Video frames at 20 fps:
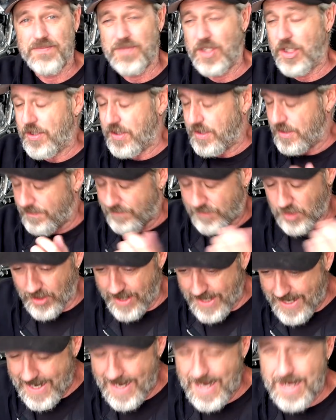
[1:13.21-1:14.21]
you've got
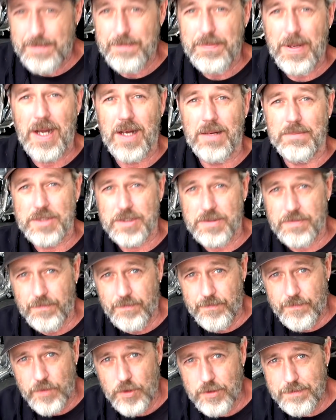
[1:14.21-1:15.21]
hand pumps,
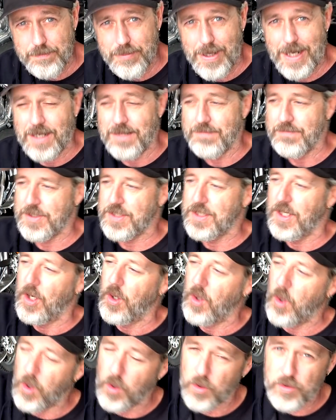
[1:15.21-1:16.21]
foot pumps,
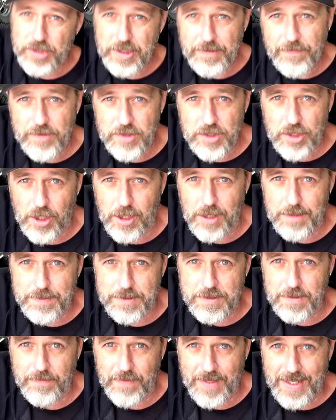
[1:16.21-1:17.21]
all different
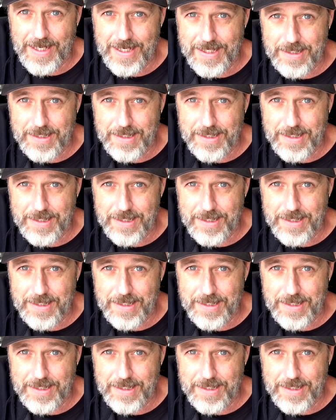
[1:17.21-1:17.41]
types of air